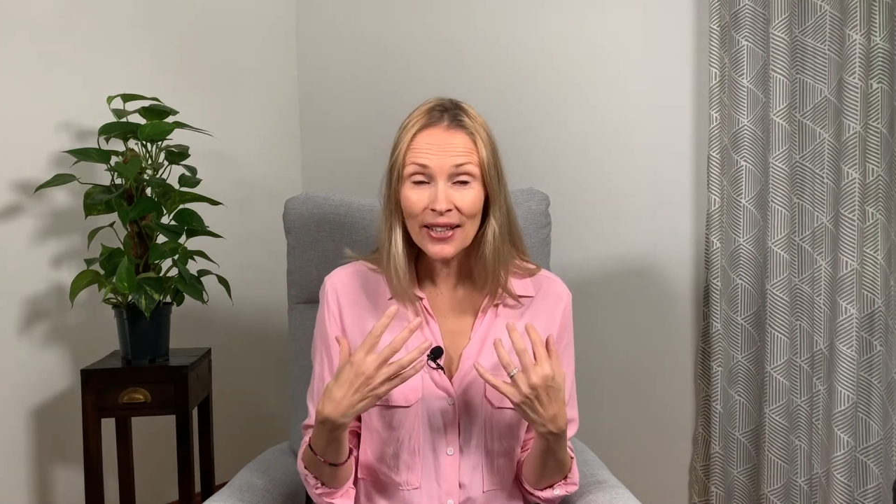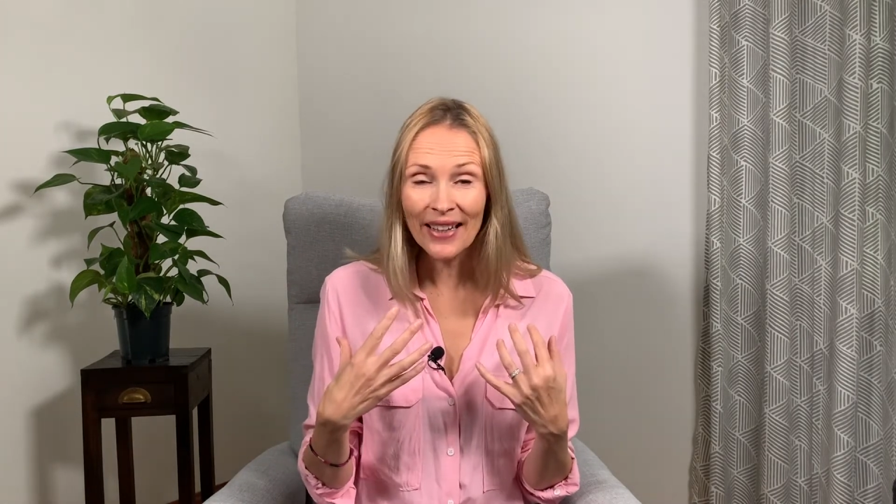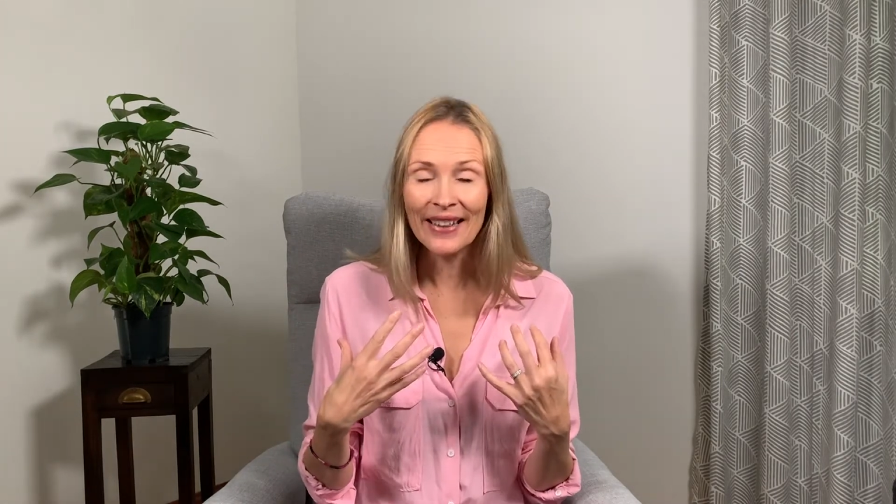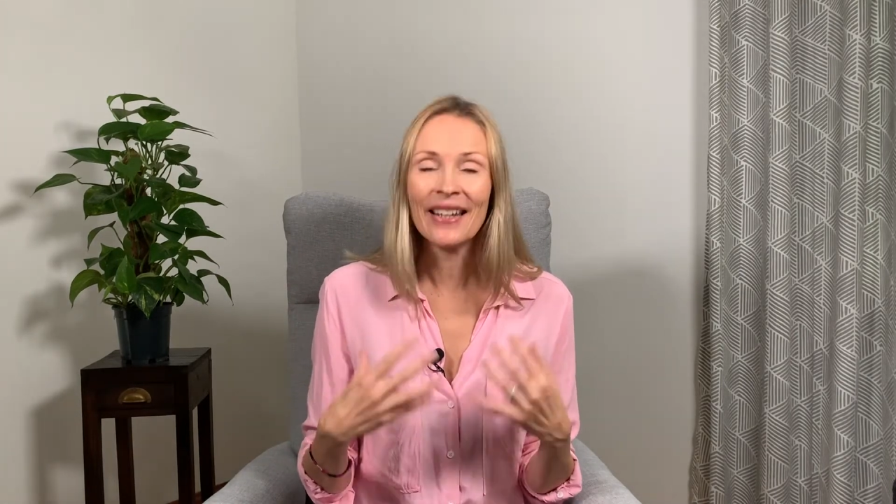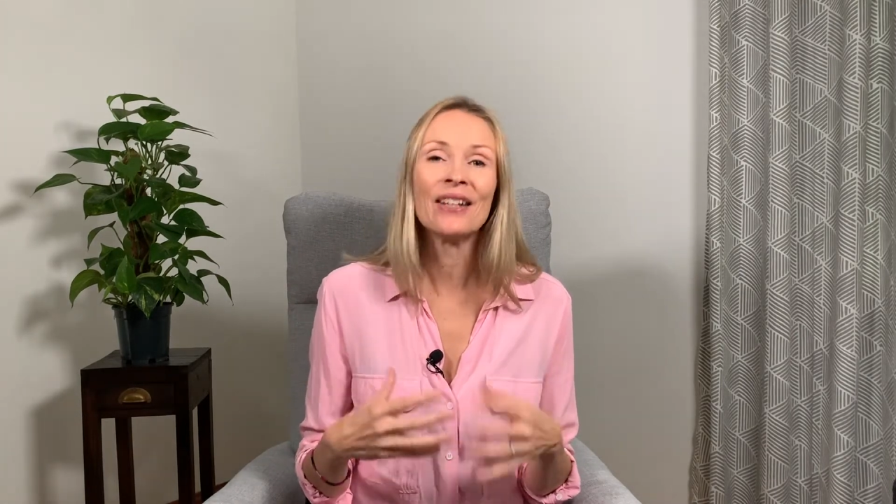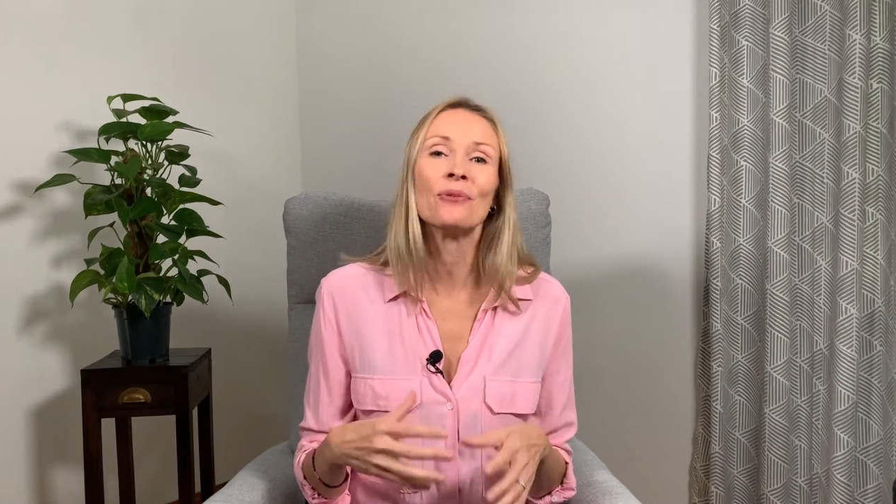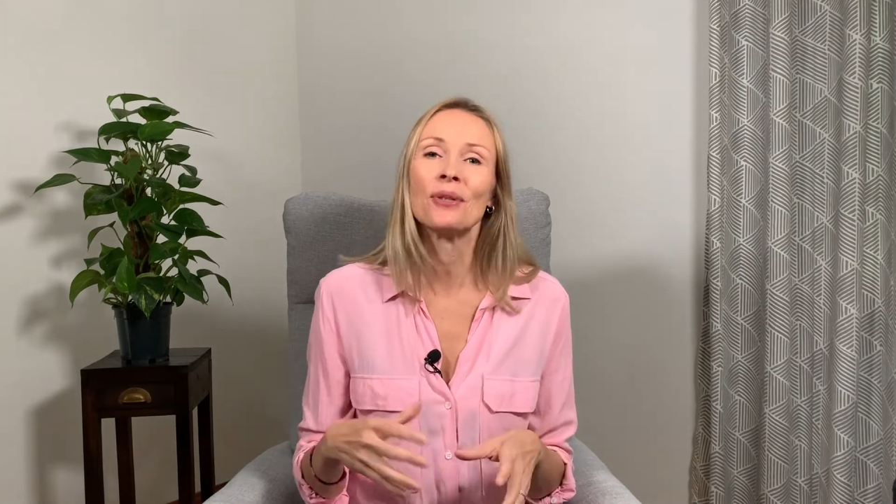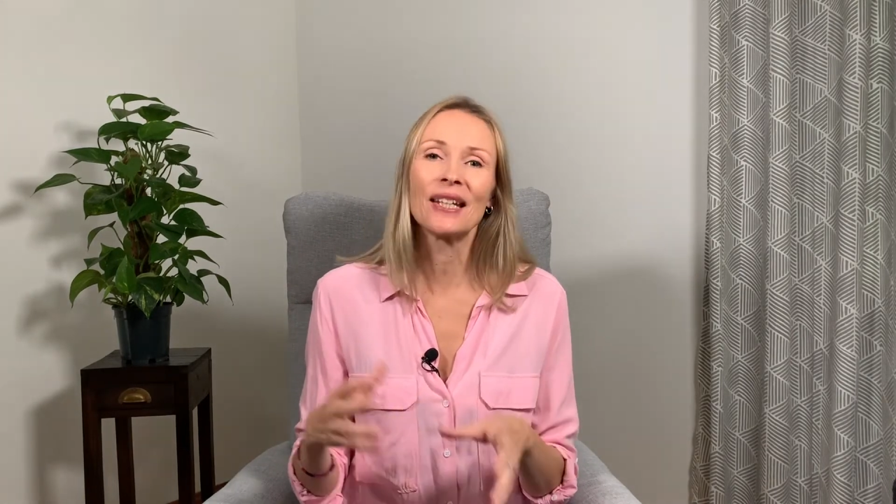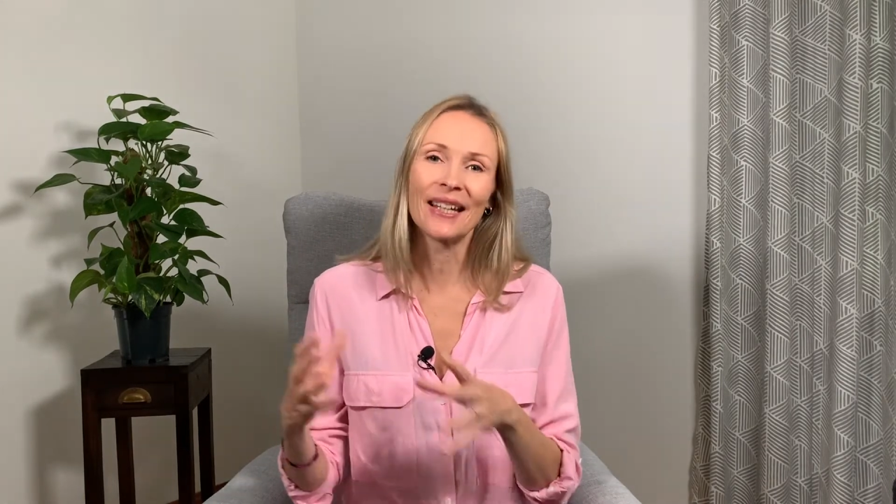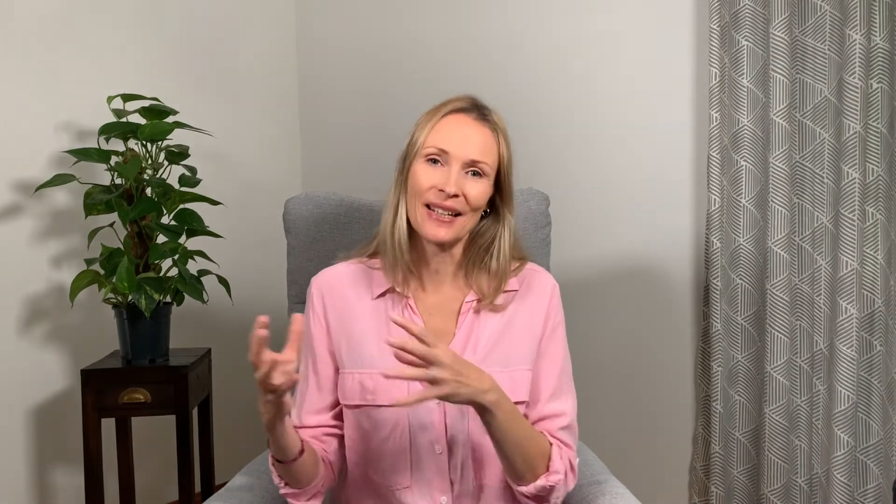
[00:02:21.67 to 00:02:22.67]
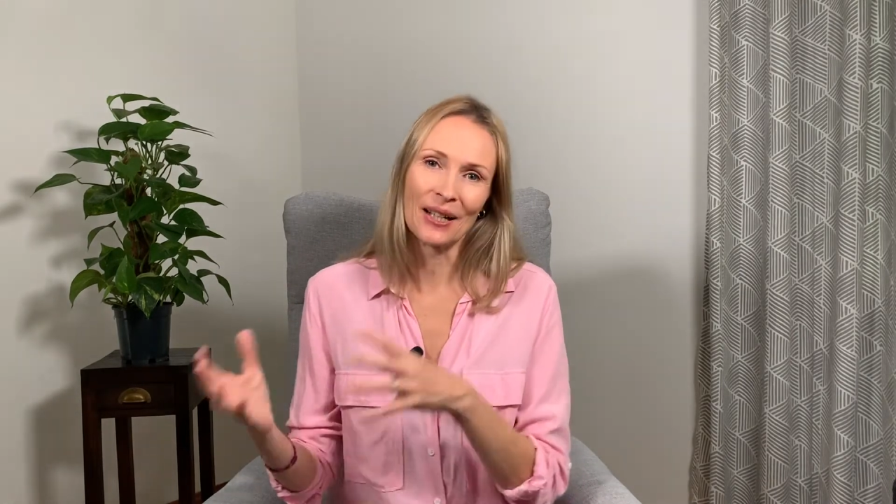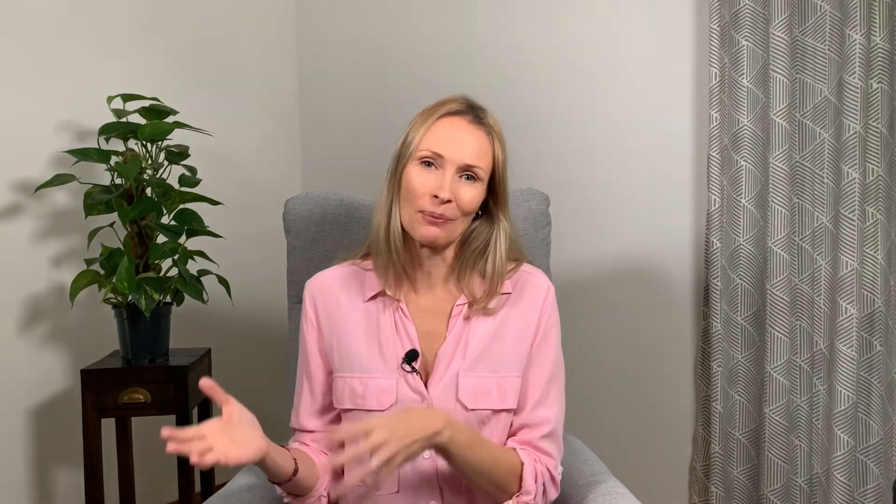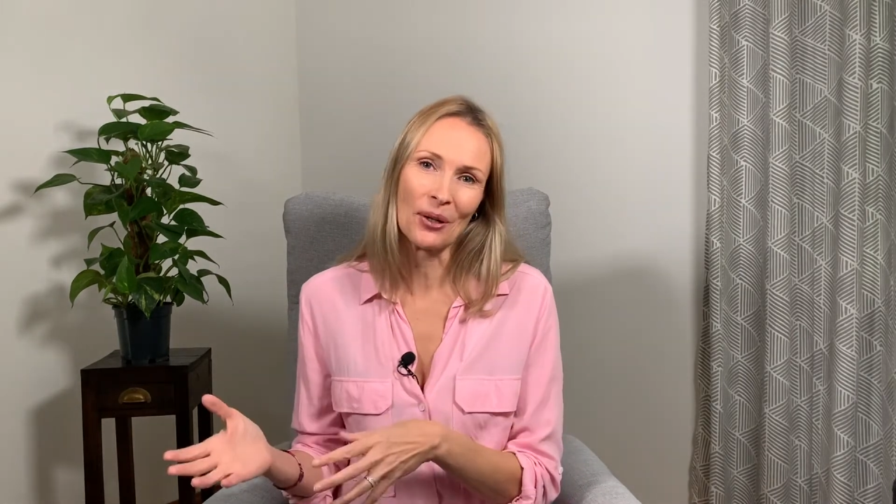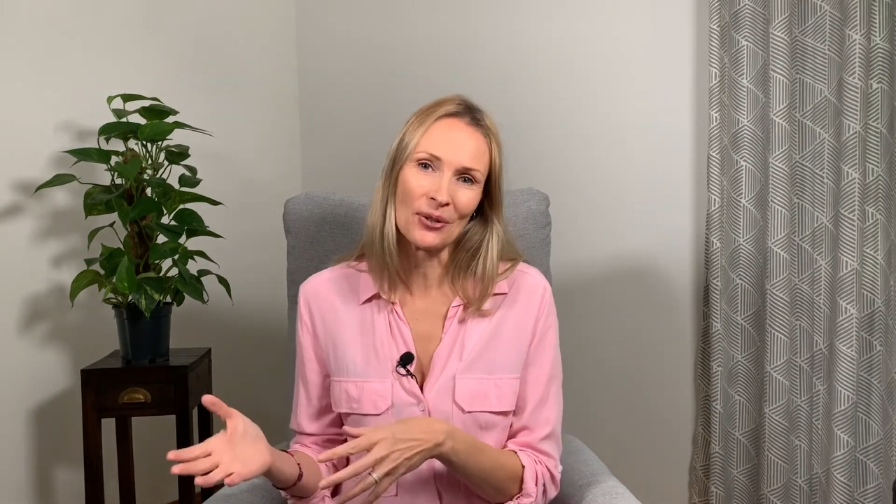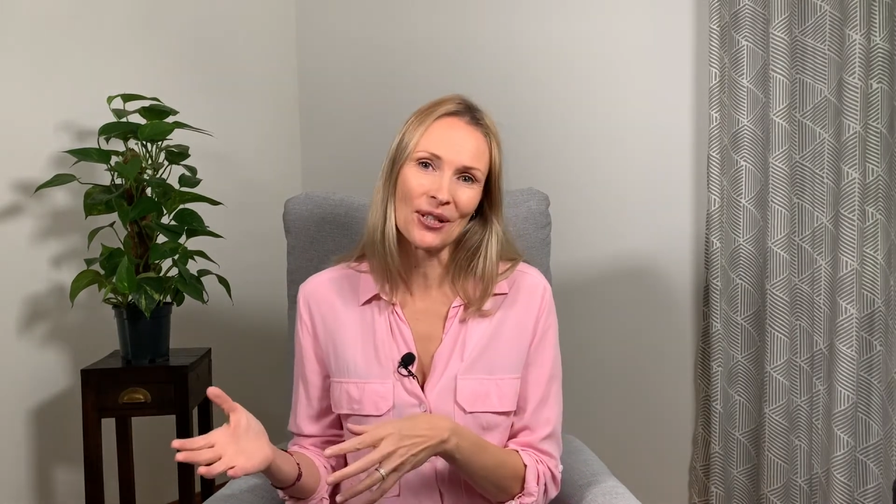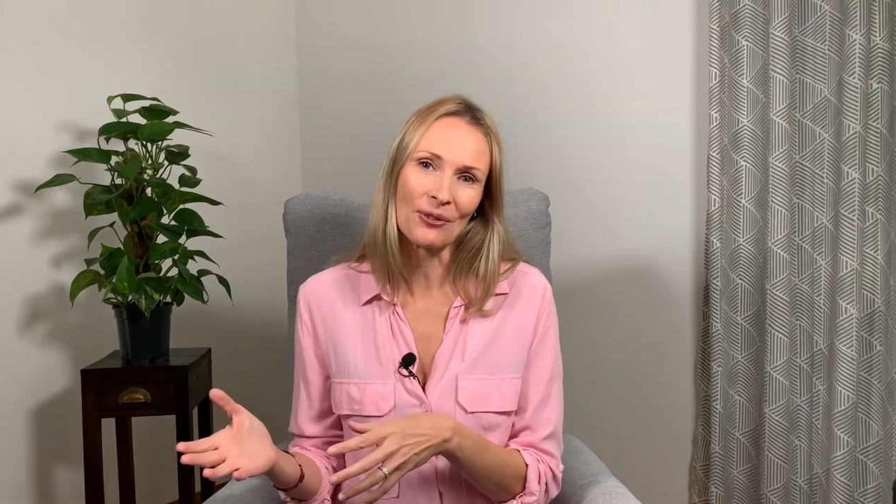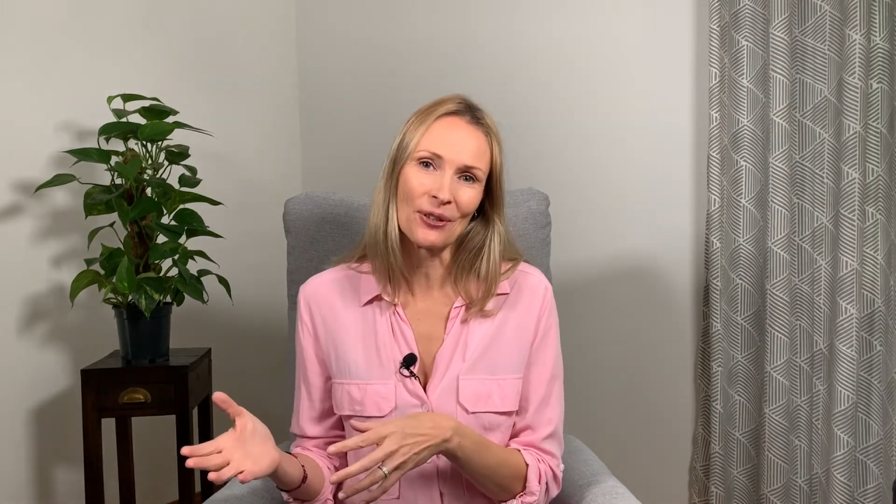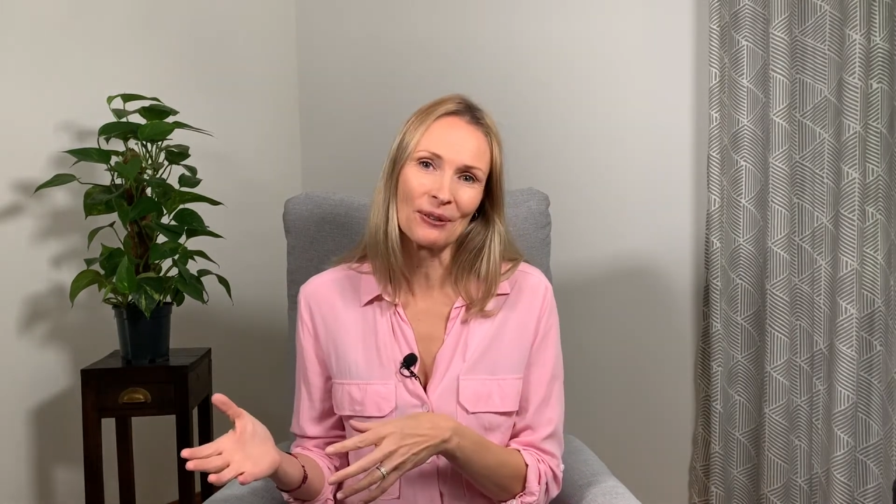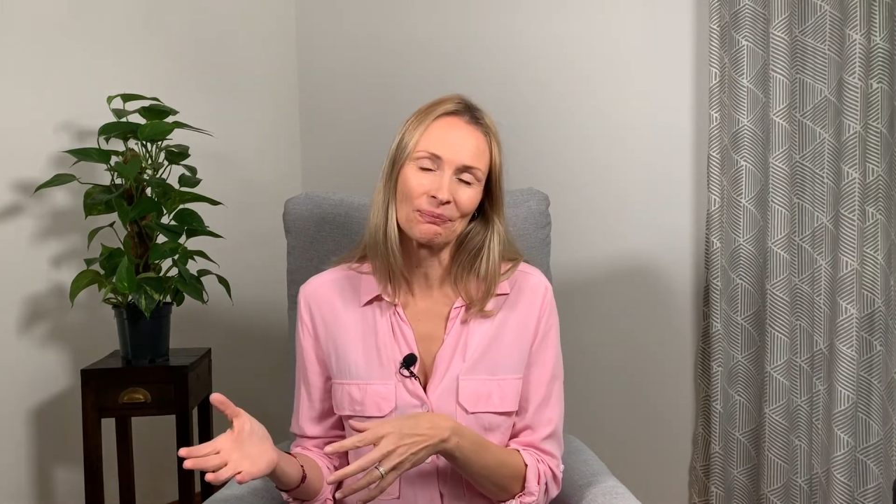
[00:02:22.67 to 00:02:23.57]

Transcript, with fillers: and then we can help our children.